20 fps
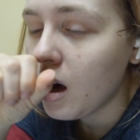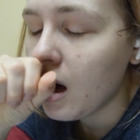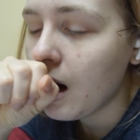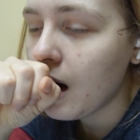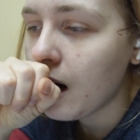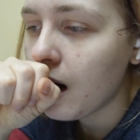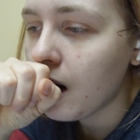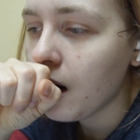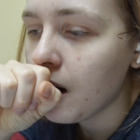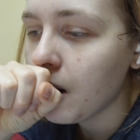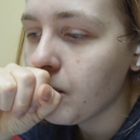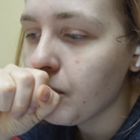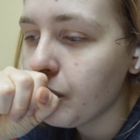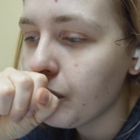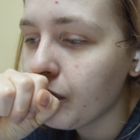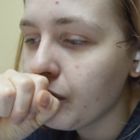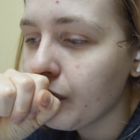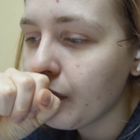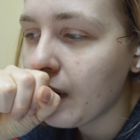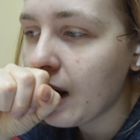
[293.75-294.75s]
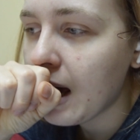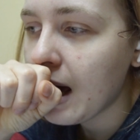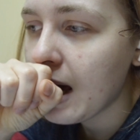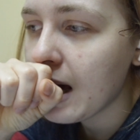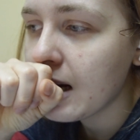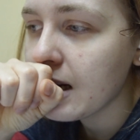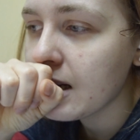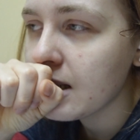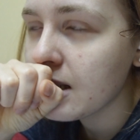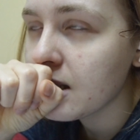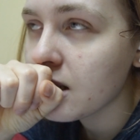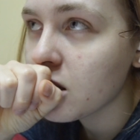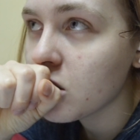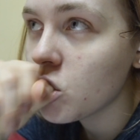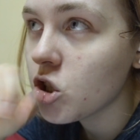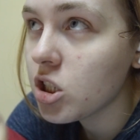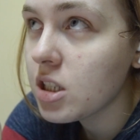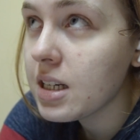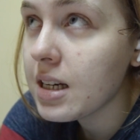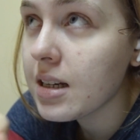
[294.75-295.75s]
And
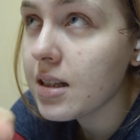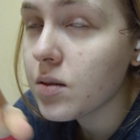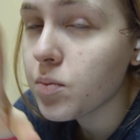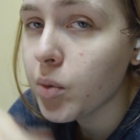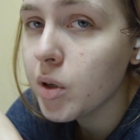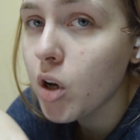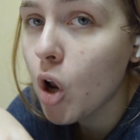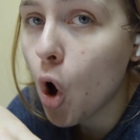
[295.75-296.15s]
she has been